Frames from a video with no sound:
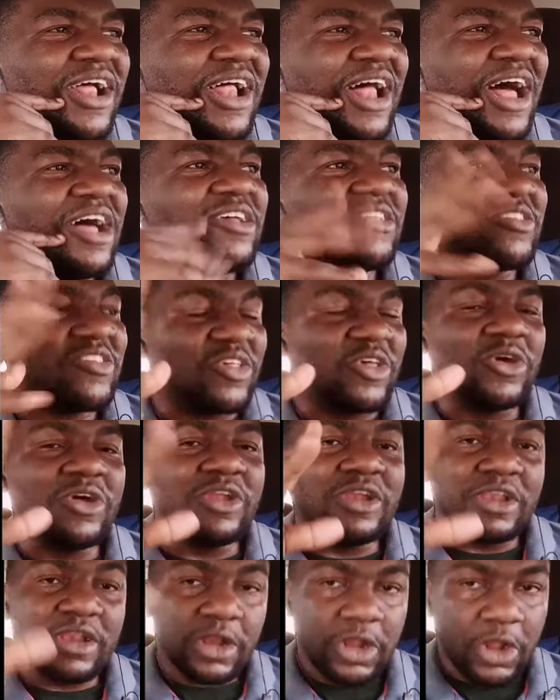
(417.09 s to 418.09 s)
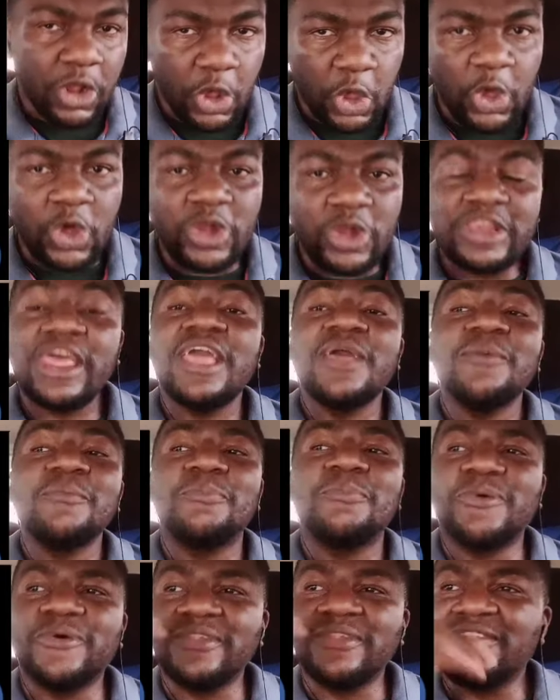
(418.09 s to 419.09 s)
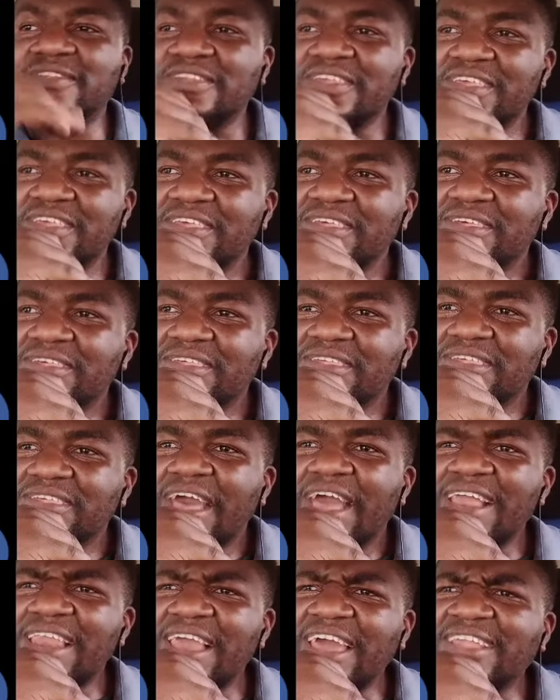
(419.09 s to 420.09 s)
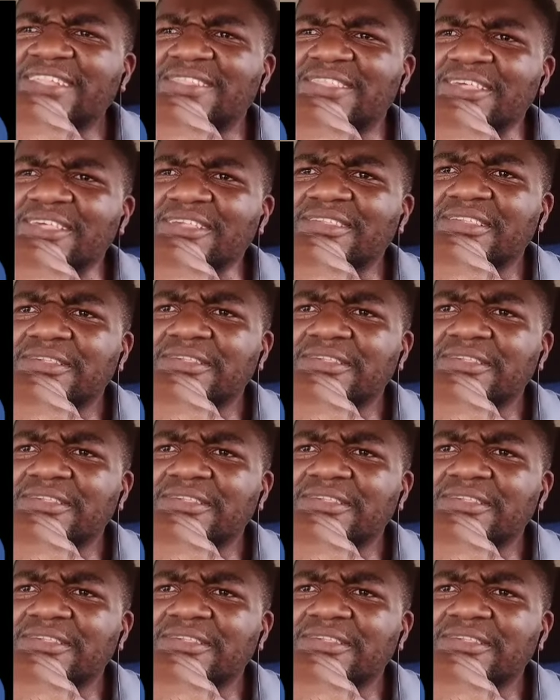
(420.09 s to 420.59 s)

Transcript: That was good. Good input. I like this.